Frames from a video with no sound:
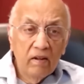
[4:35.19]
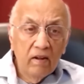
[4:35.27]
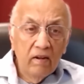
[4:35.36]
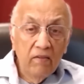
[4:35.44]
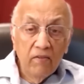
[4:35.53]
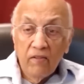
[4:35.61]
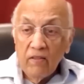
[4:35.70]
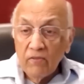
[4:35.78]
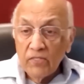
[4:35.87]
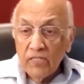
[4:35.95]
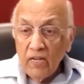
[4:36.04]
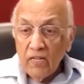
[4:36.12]
And even if they
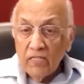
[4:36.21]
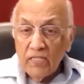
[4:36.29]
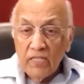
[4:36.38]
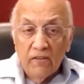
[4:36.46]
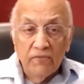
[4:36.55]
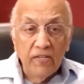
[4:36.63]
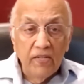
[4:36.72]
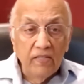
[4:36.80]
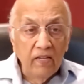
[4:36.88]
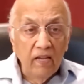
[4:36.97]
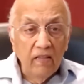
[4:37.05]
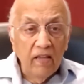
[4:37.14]
were sitting in
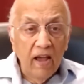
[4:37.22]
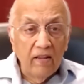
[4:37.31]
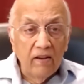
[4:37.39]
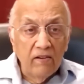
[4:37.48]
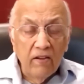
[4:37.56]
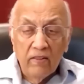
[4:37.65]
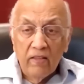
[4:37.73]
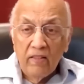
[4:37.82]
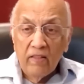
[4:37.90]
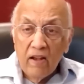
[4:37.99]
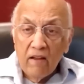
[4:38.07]
CFC thinking they had the real thing,